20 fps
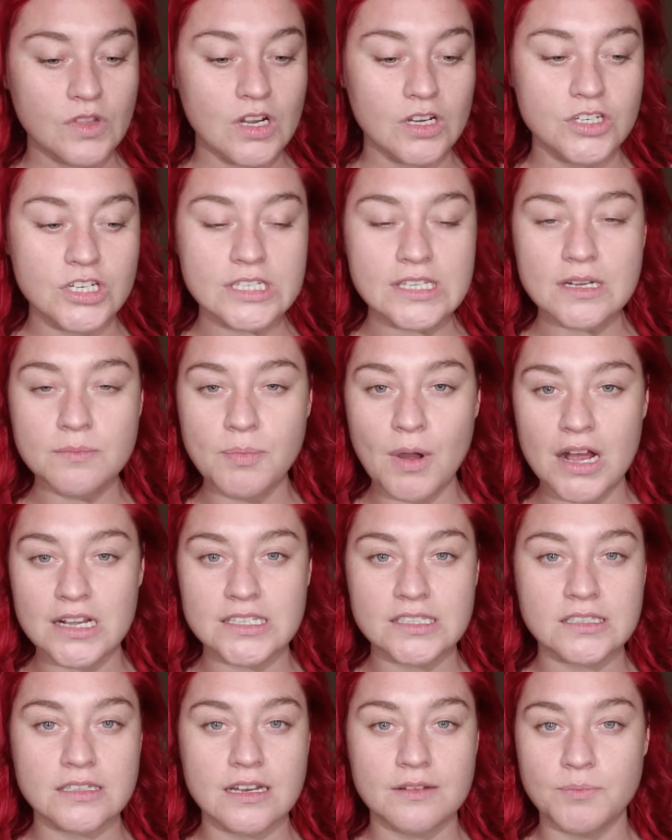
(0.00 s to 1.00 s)
Just like
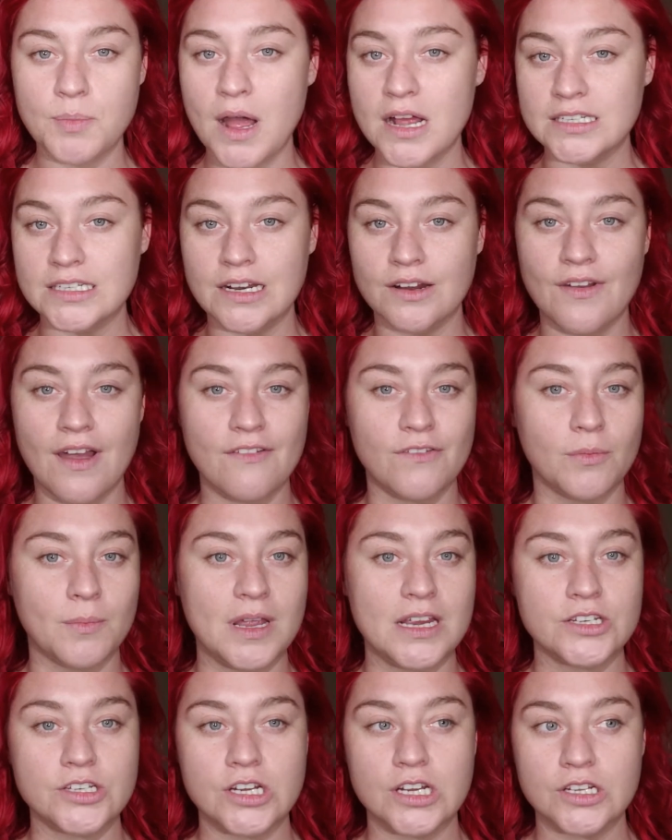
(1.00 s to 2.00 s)
positive
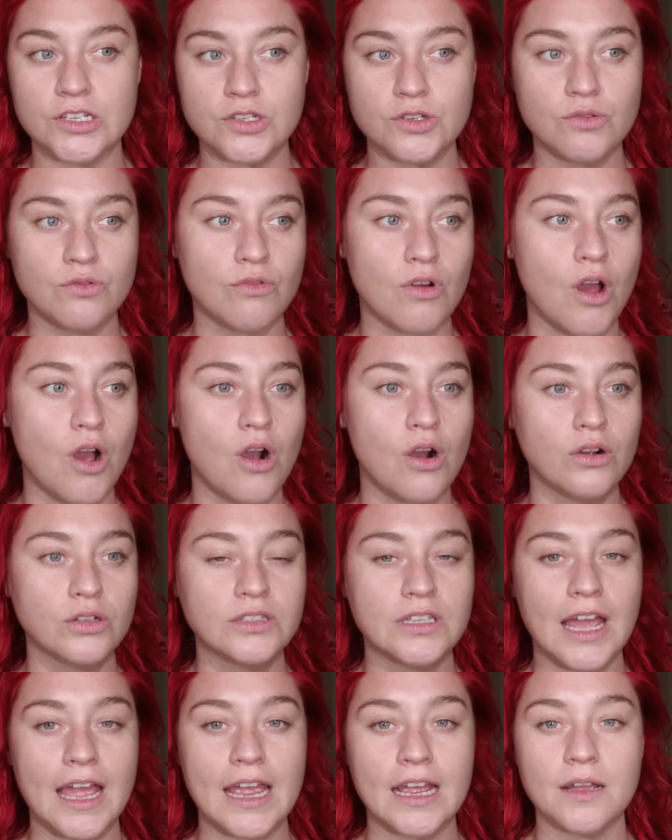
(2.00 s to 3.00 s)
affirmations,
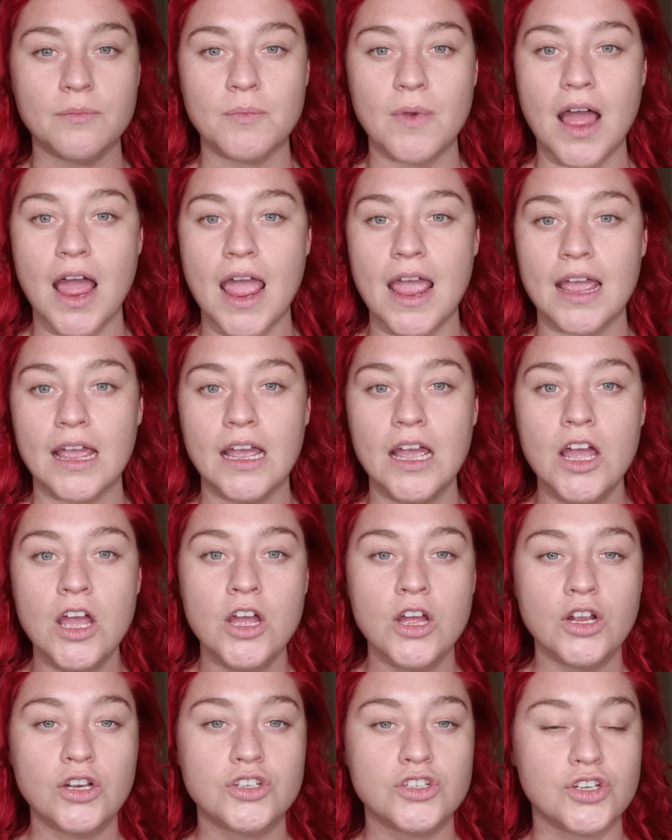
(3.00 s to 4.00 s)
growth, like my
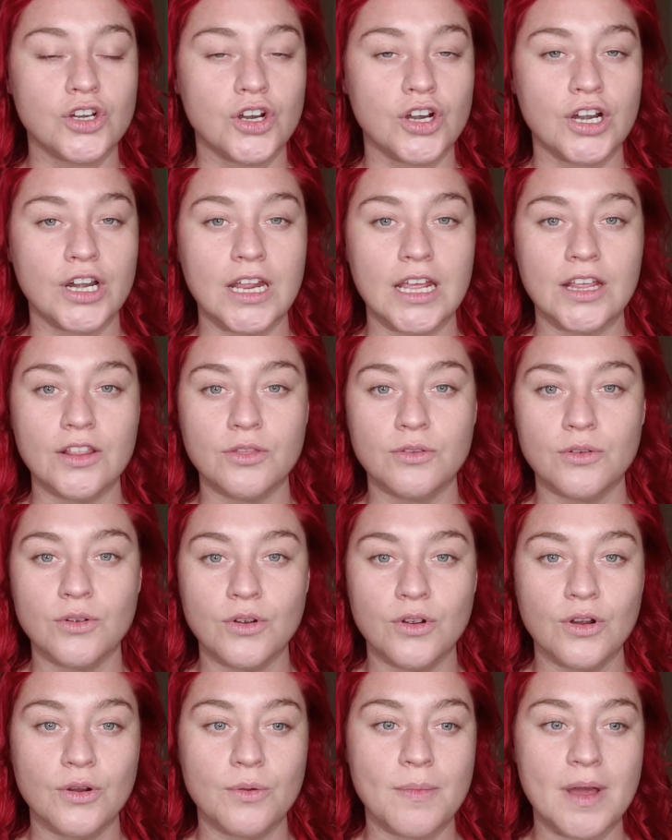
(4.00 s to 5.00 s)
journey
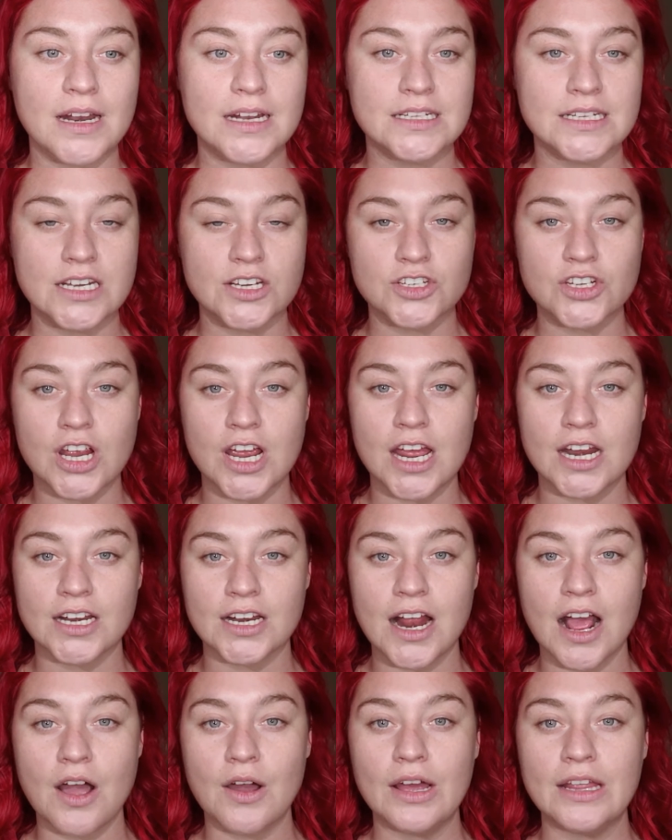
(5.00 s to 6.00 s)
through meditation
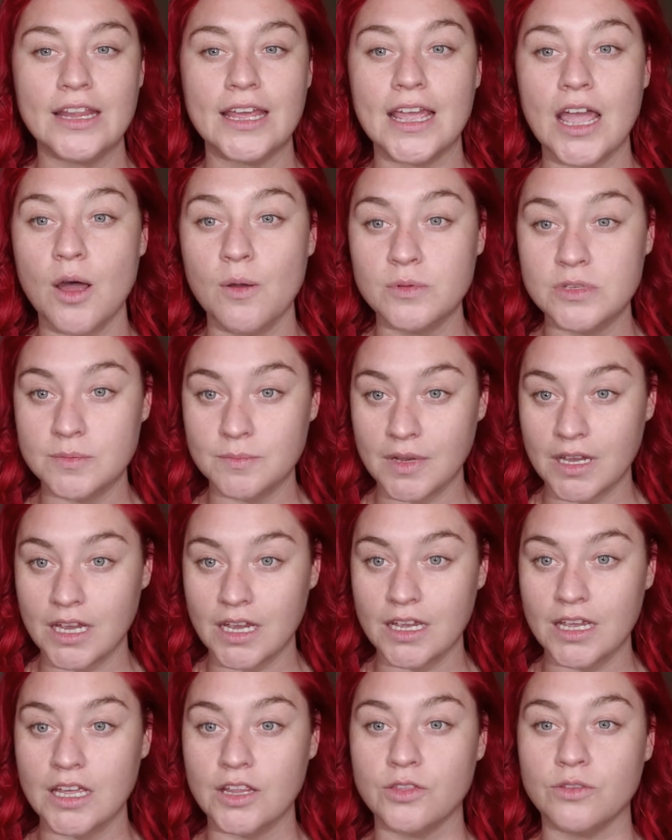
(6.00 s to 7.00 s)
and how it like helps
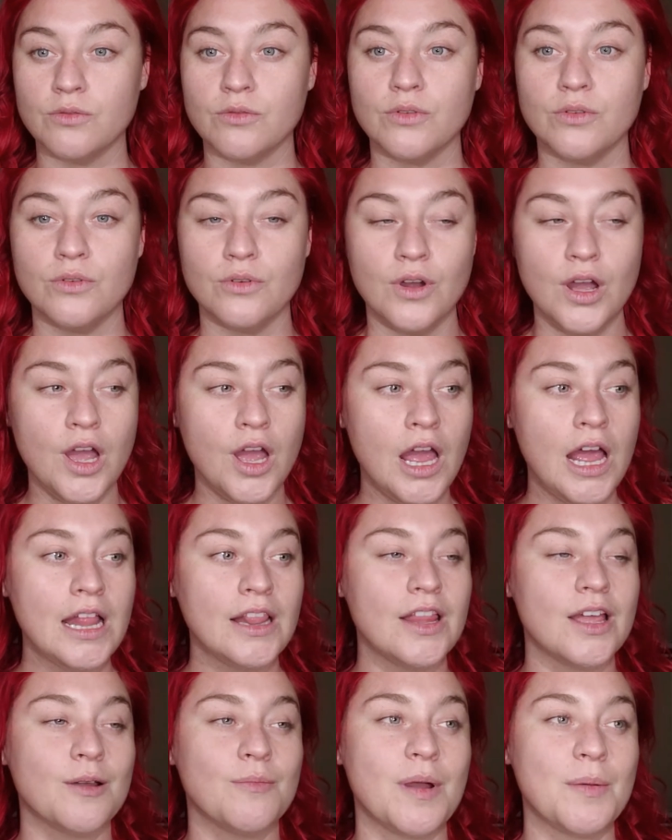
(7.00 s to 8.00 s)
me get through
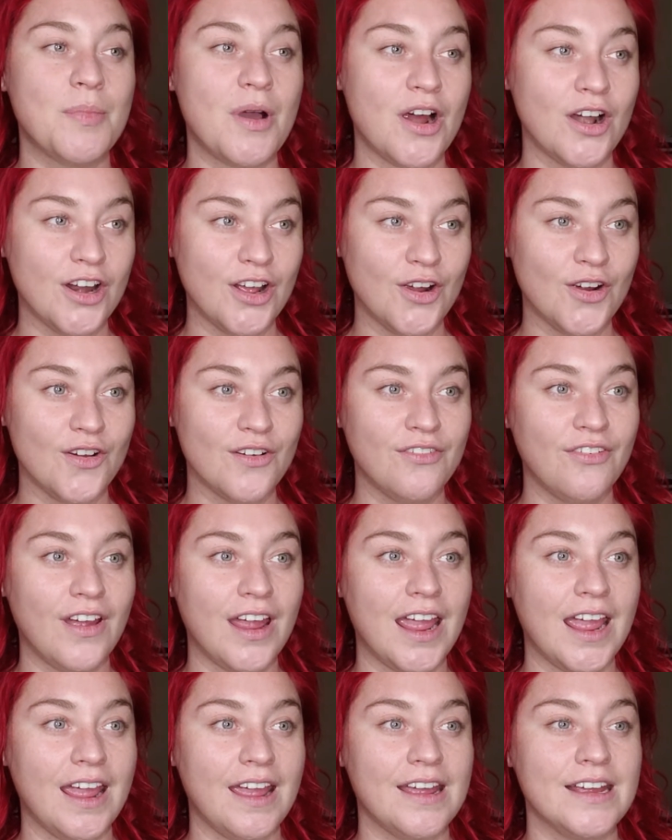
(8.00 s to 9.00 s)
like my party girl
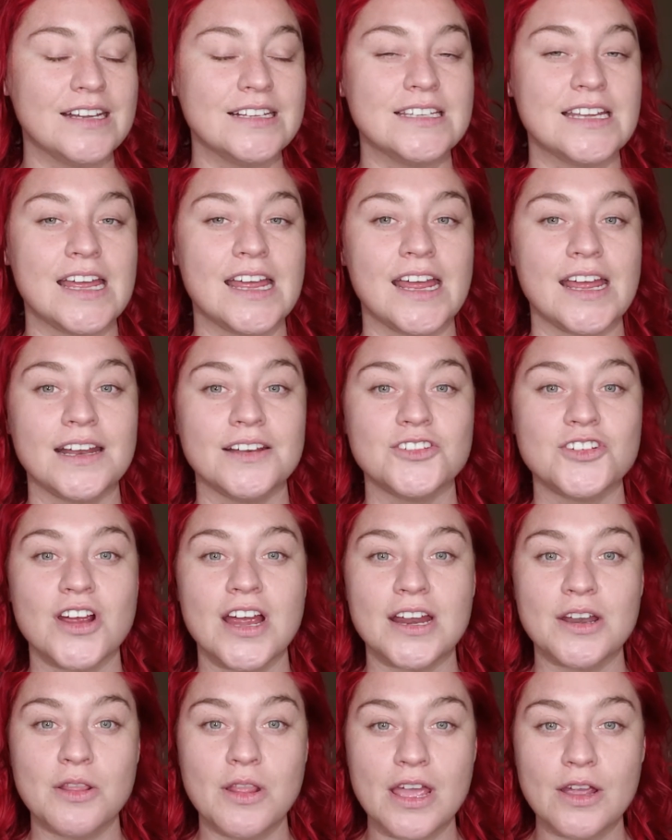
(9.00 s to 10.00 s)
phase and
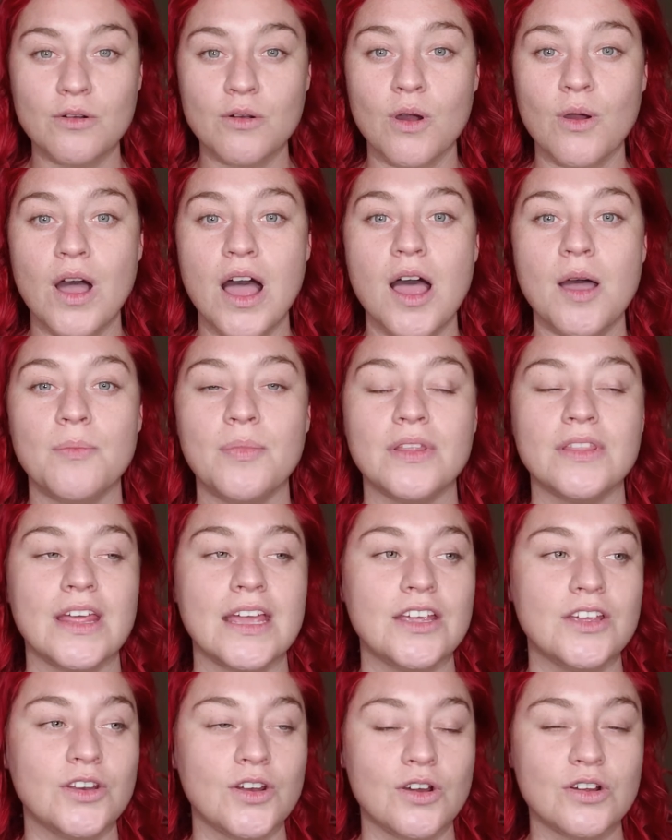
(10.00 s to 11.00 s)
trying to like grow up and
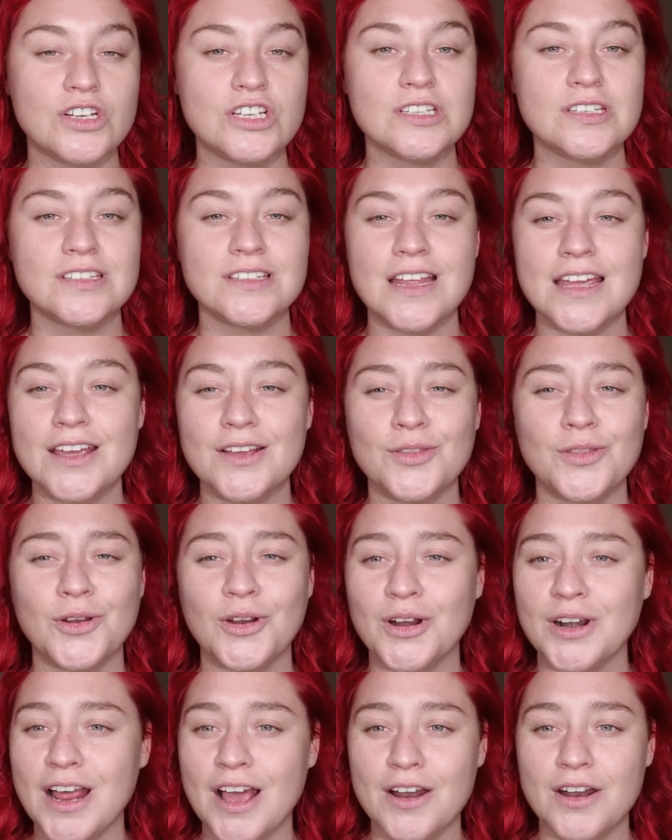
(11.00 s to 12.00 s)
like, just like
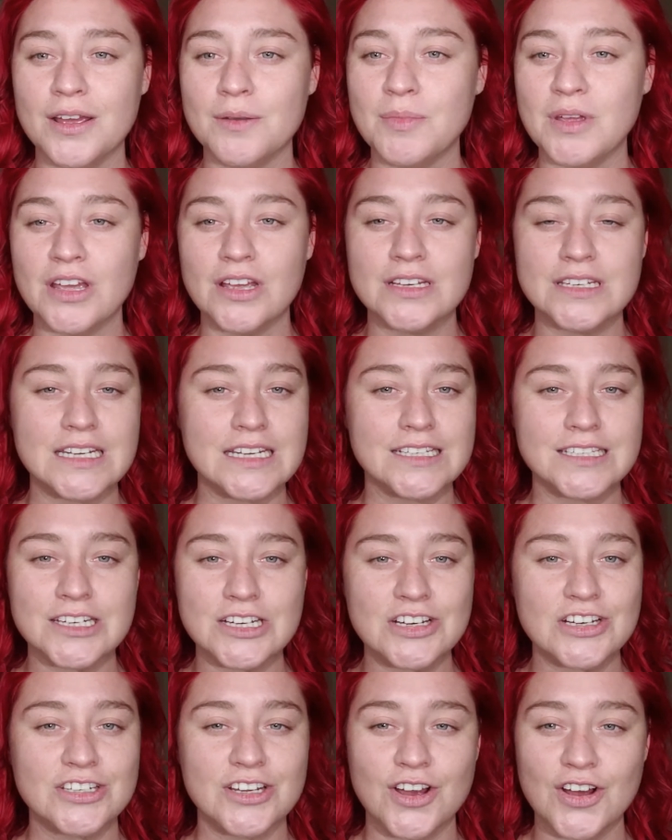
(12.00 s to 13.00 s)
learn how to be a decent
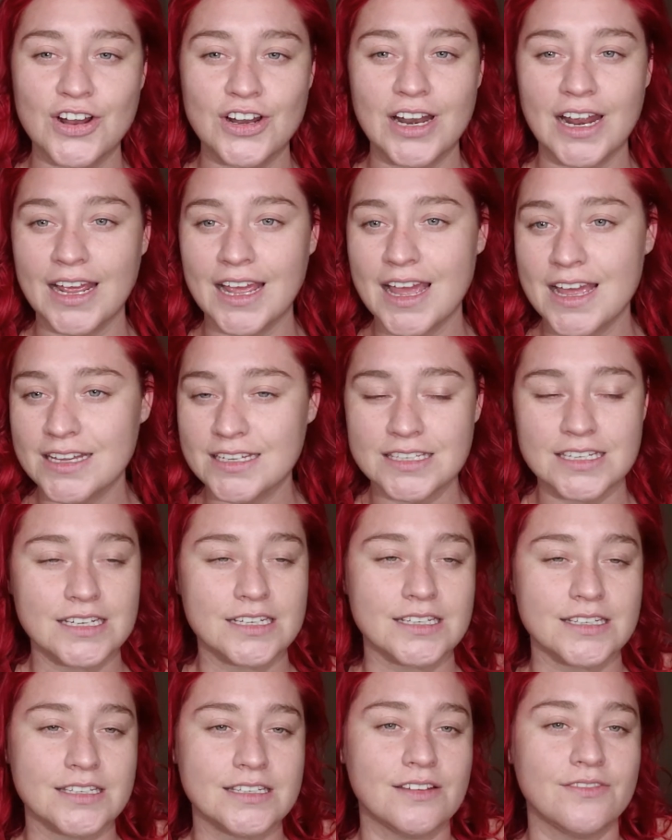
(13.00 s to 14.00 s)
adult, I guess,
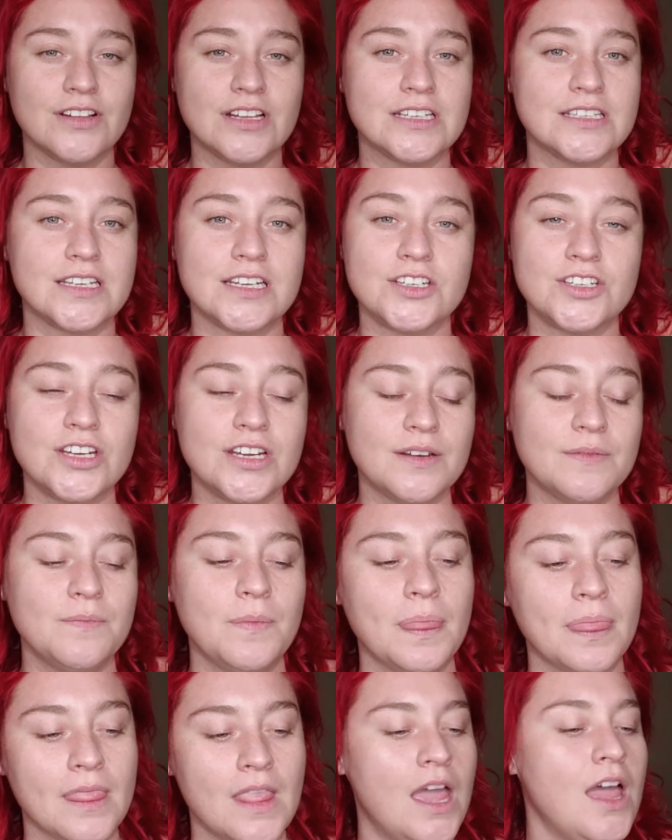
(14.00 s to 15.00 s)
in civilization.
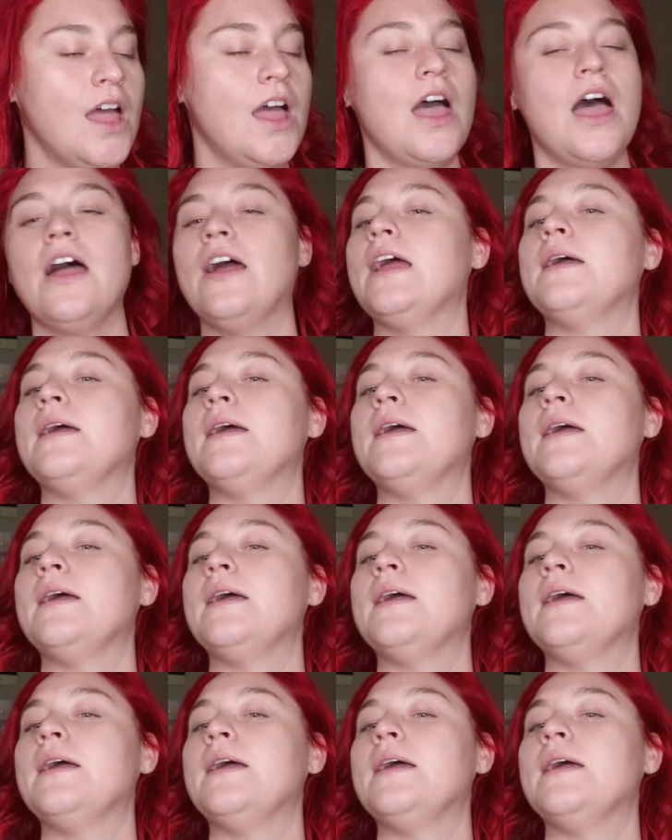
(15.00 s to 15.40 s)
All